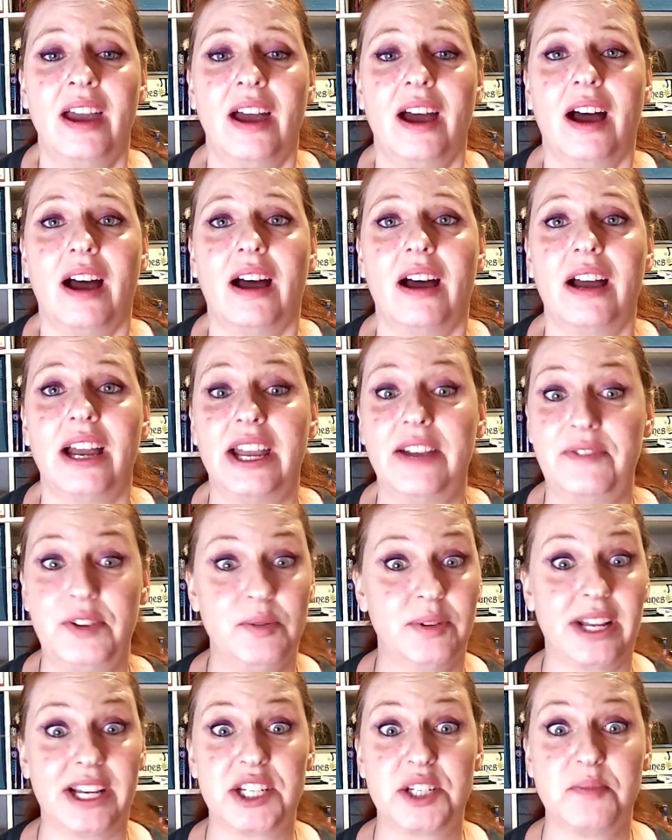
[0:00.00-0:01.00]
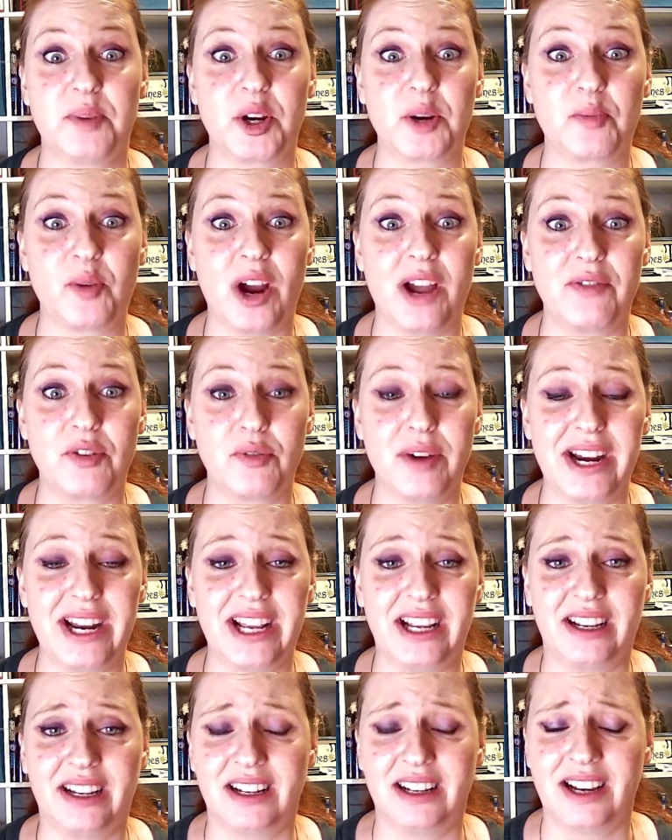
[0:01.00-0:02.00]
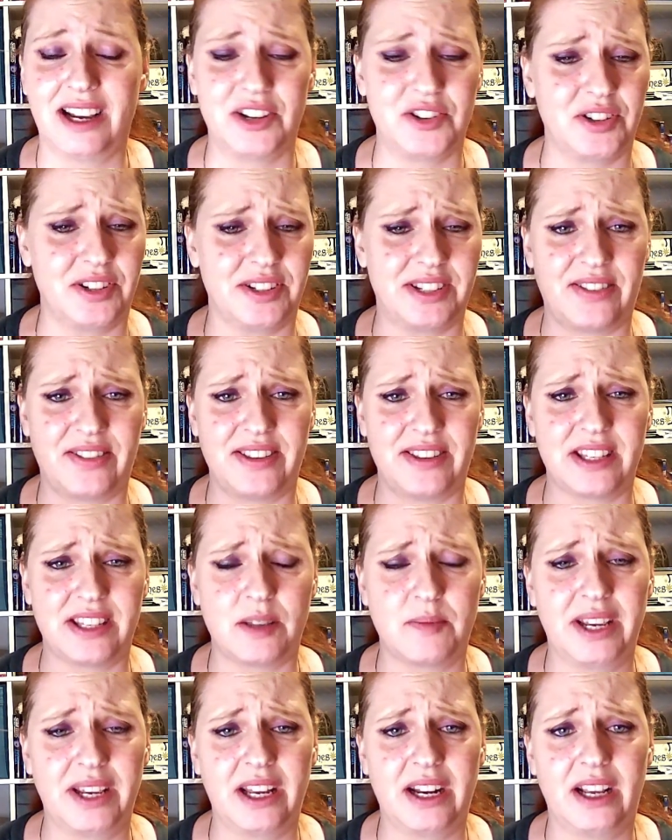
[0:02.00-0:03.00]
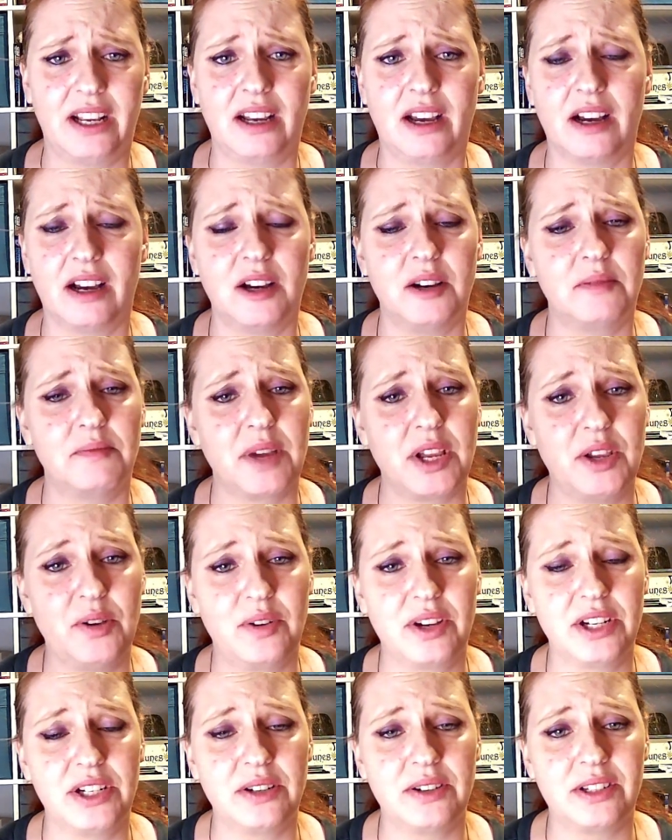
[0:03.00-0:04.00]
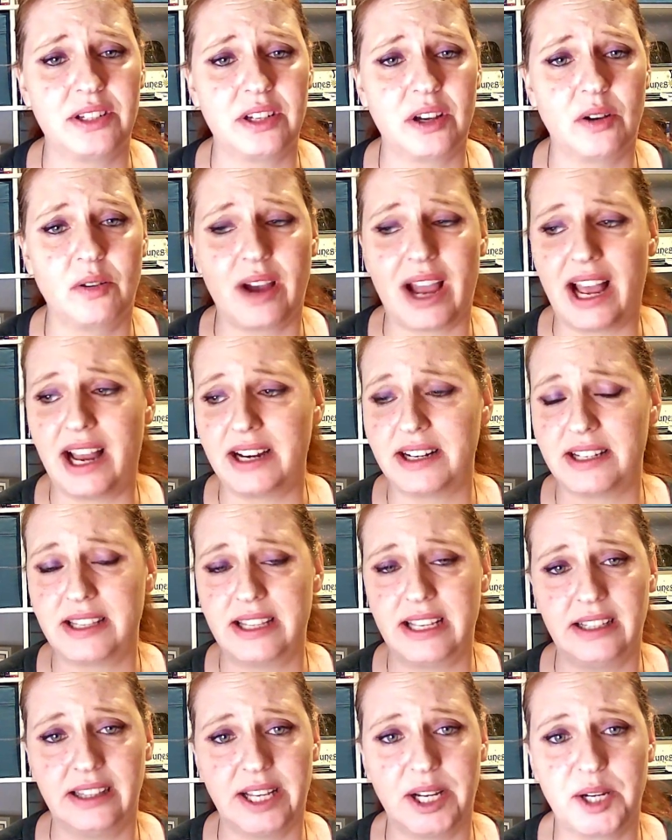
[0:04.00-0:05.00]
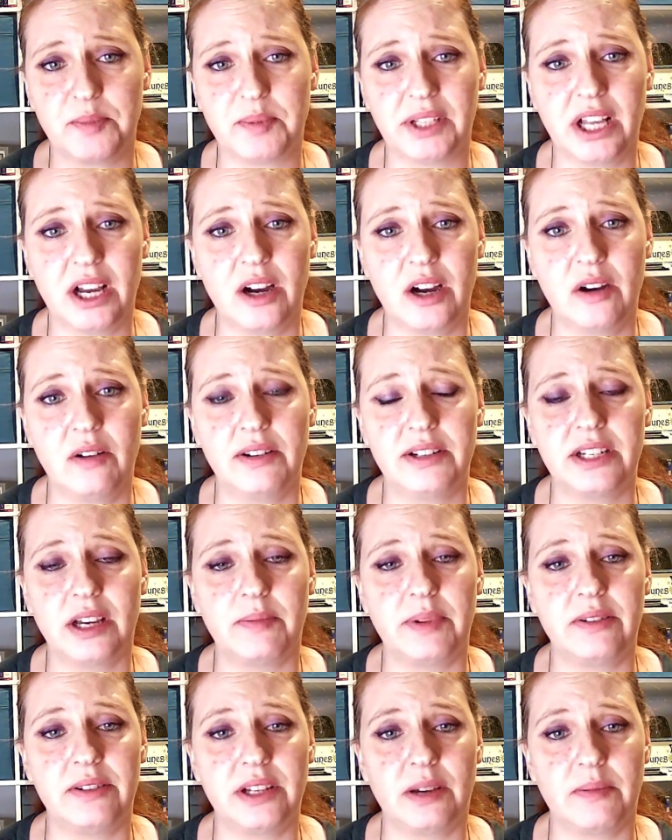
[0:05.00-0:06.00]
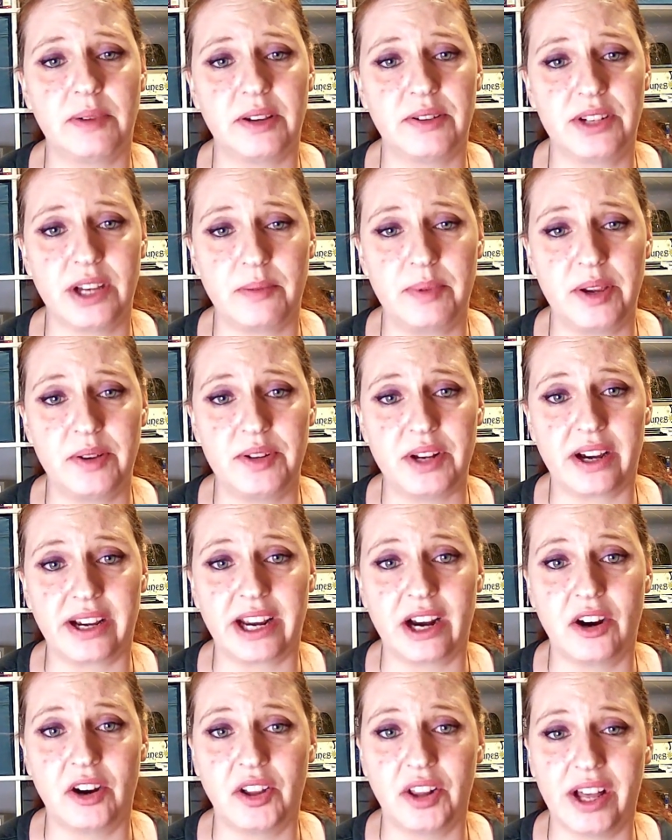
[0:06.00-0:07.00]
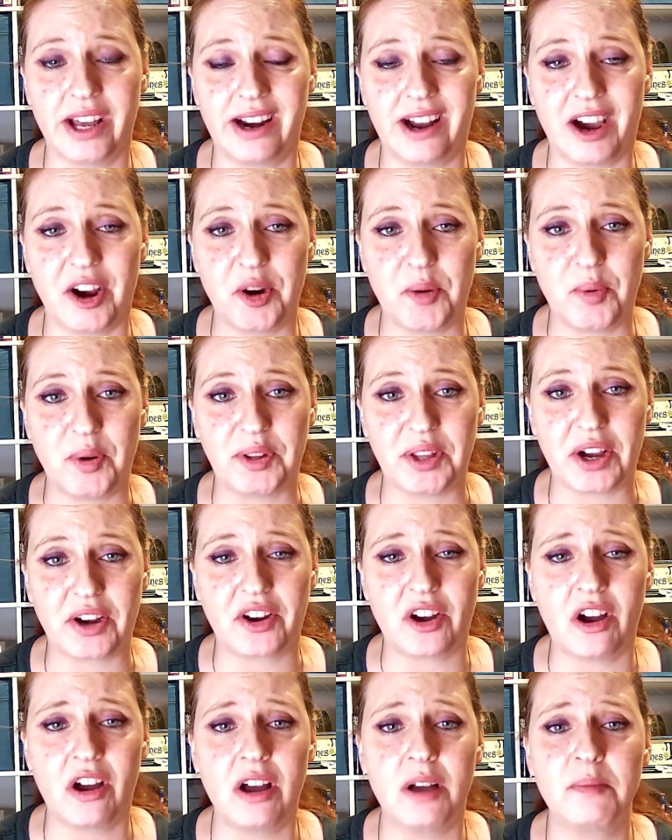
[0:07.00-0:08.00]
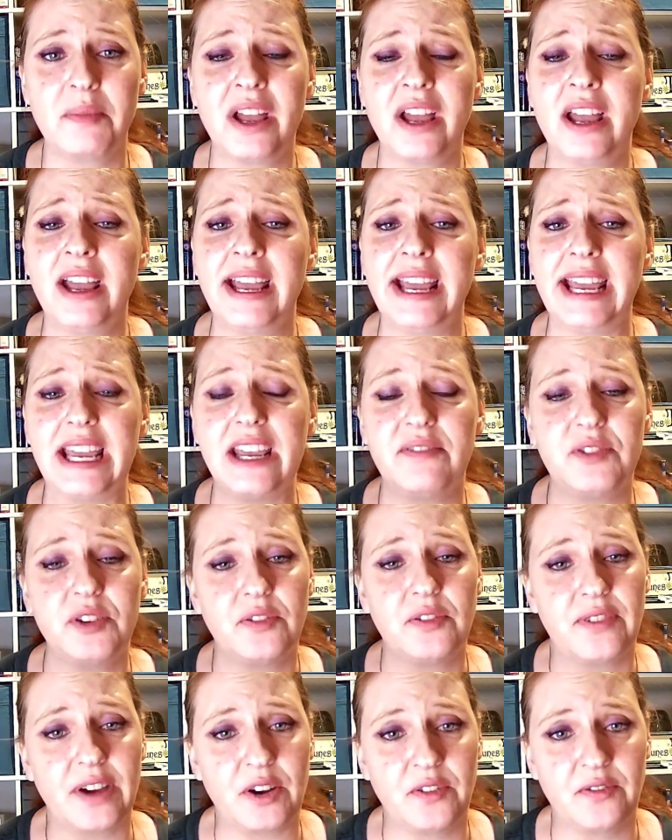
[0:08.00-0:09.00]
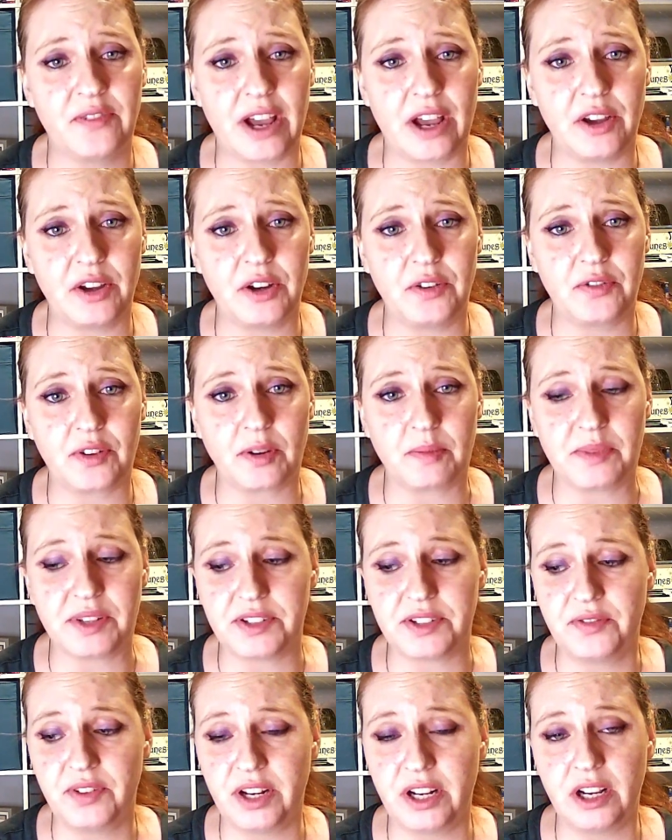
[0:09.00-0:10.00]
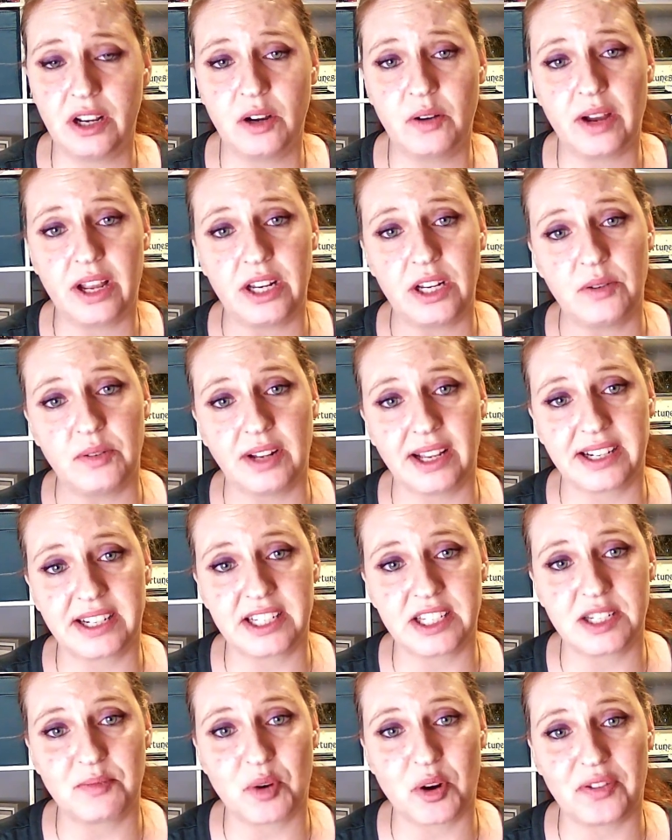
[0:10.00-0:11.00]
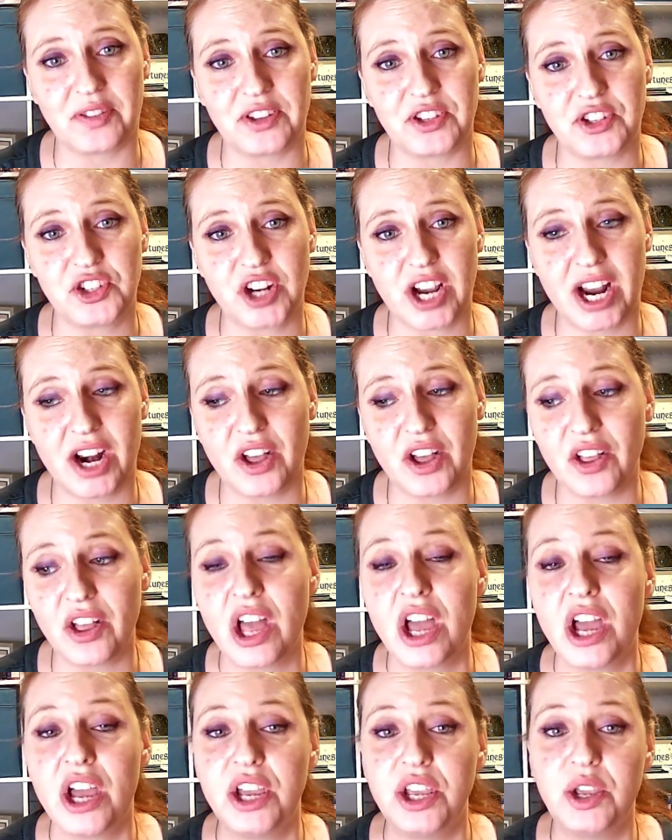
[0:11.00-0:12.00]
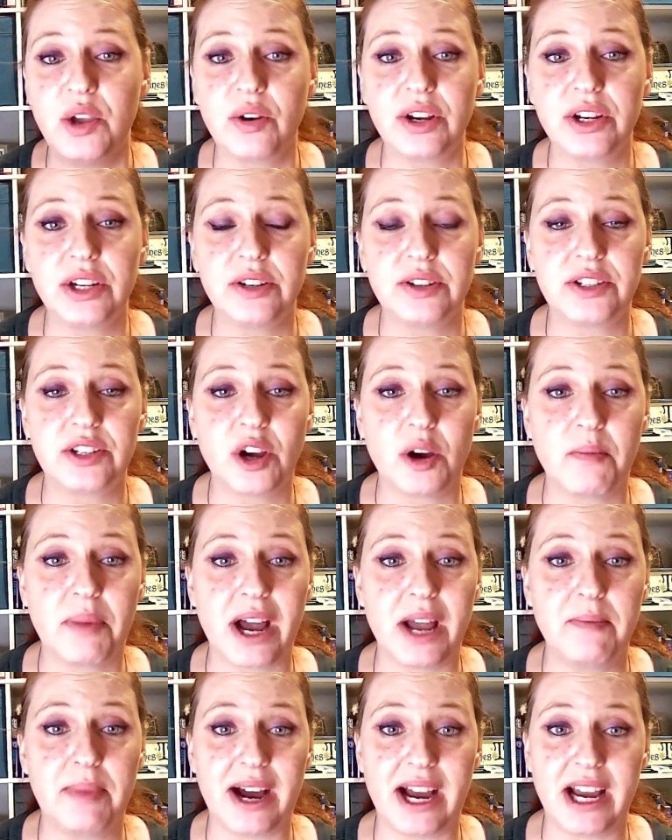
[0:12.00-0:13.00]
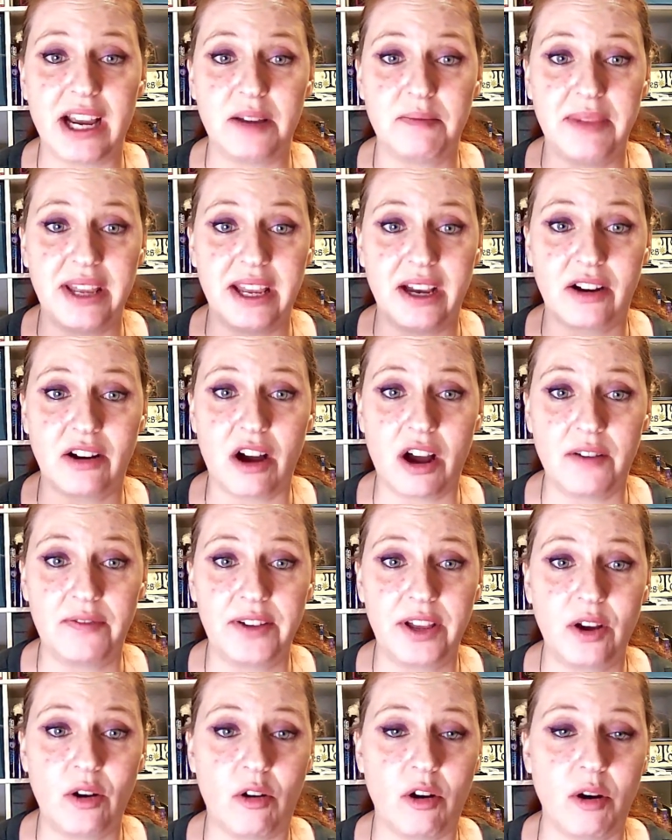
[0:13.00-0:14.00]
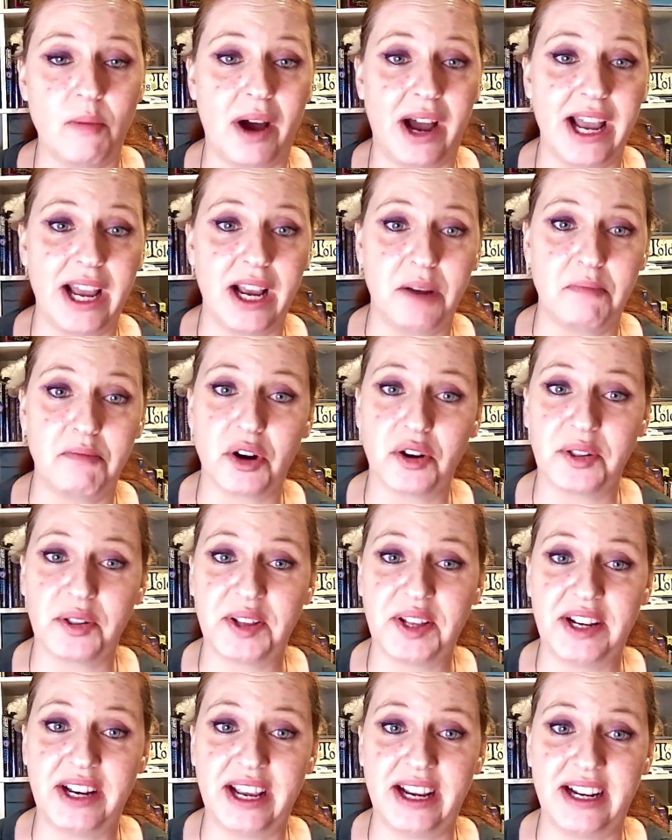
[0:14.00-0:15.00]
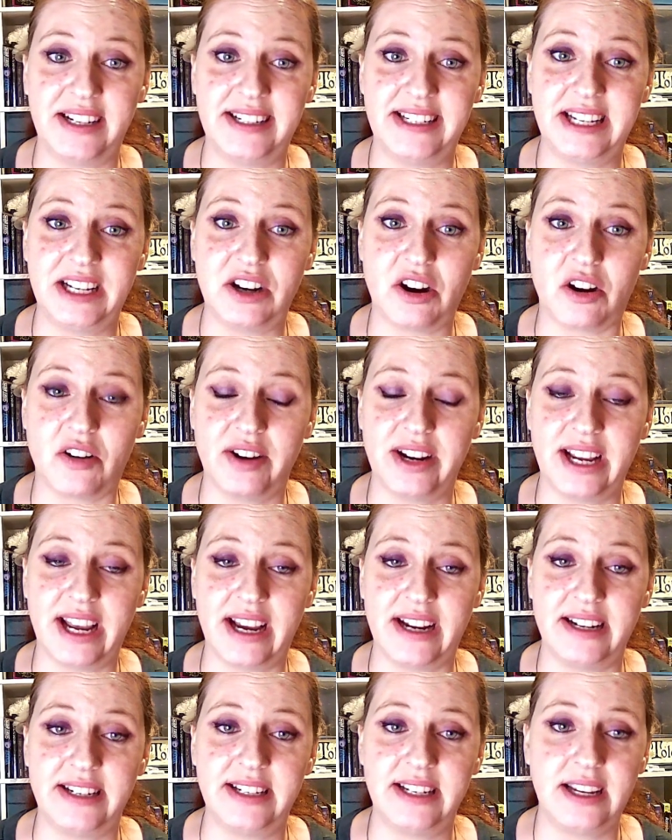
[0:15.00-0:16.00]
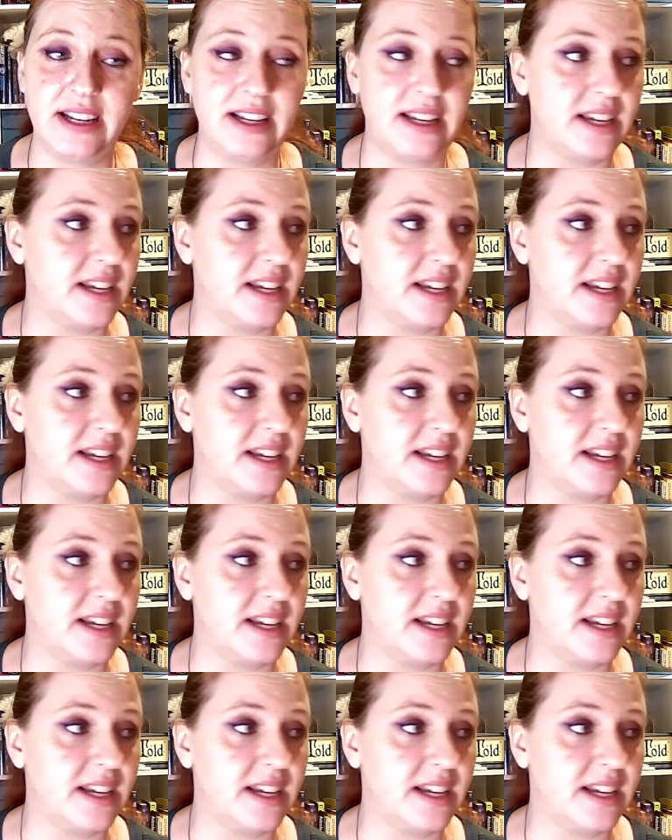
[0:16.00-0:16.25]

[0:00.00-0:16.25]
Uh, if you would like to book a private reading, I should have said this at the beginning, um, you can do so at the link below, www.carolineironwill.com. If you found value from this video and you would like to support this channel, you can do so by buying me a coffee or buying Merlin a T-R-E-A-T.